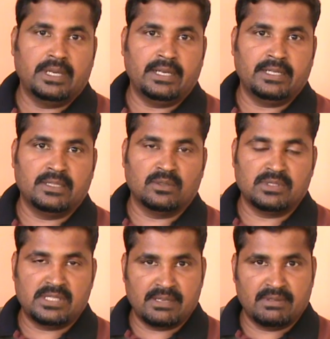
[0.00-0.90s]

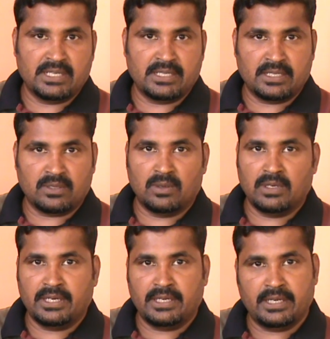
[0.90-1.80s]
18,700 call
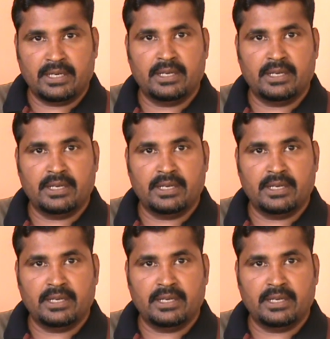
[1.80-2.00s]
and